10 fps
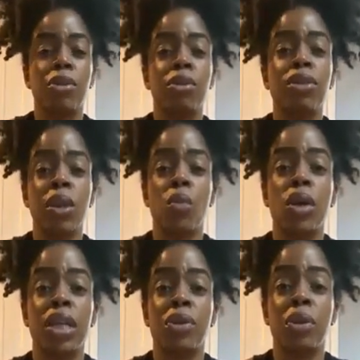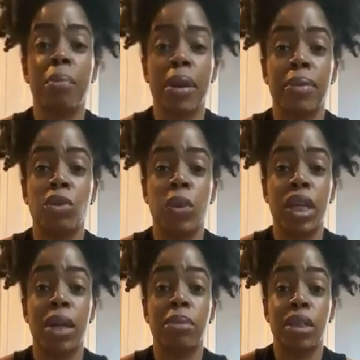Are you someone in your marriage,
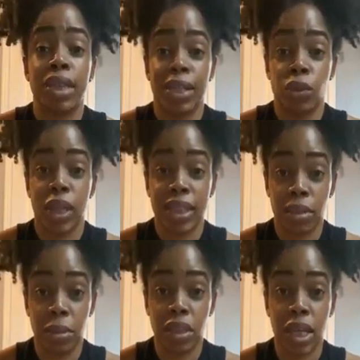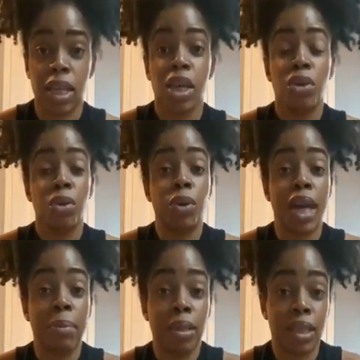when it comes to sexual intimacy, you
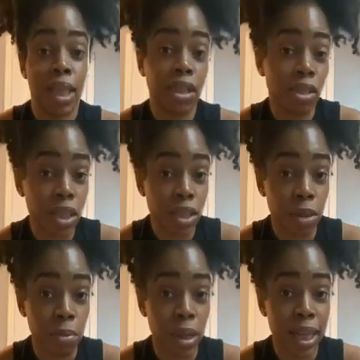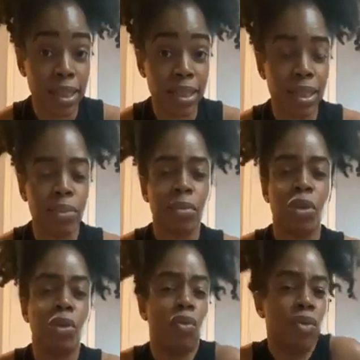can't be touched in certain places?
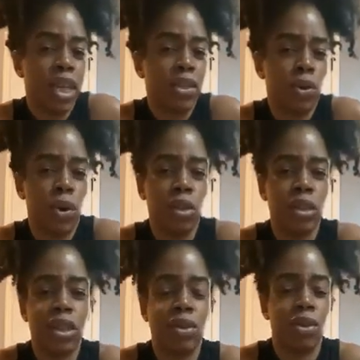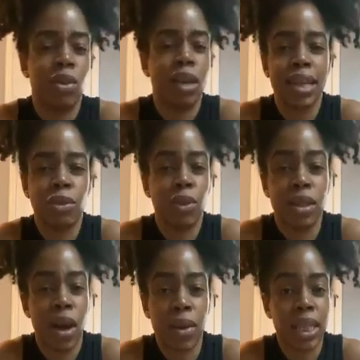You flinch, or you don't like
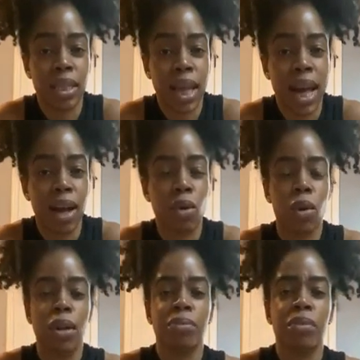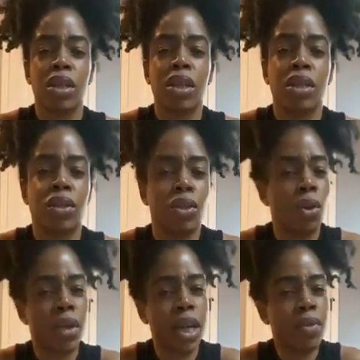doing doggy style, or
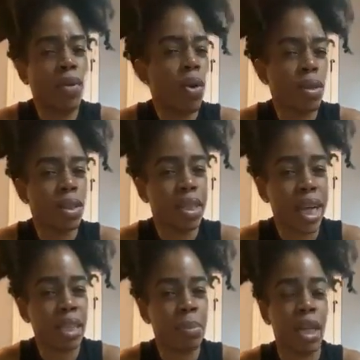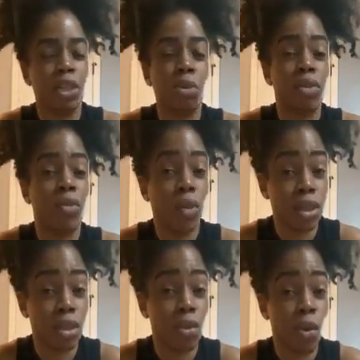you don't care for oral sex because you was
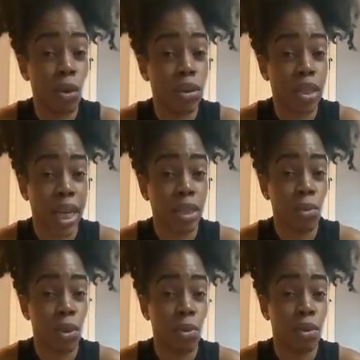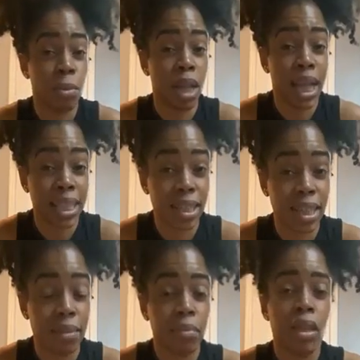forced to do oral sex when you was
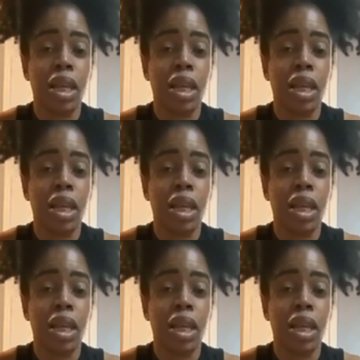molested?